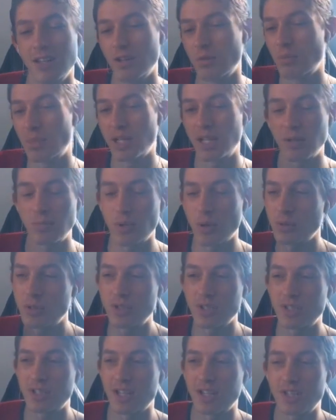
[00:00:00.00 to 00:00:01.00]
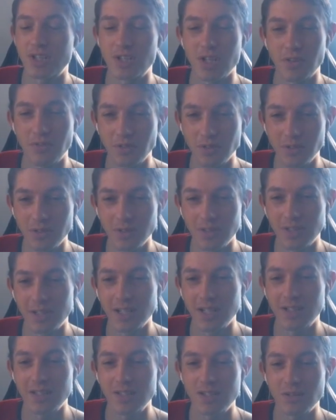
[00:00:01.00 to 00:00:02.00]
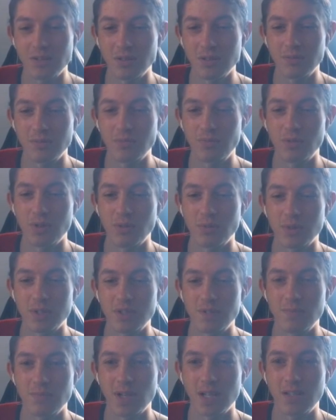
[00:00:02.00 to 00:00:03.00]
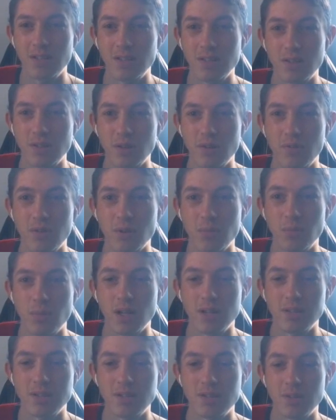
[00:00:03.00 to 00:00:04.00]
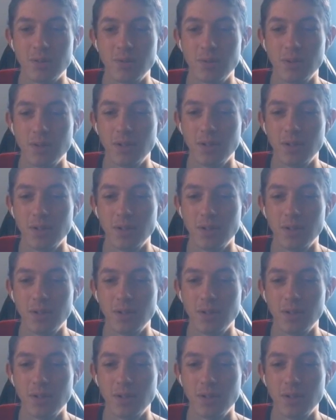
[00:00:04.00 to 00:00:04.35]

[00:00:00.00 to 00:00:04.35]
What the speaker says: But they both just get shuffled in your deck, so you're pretty much making yourself go -2.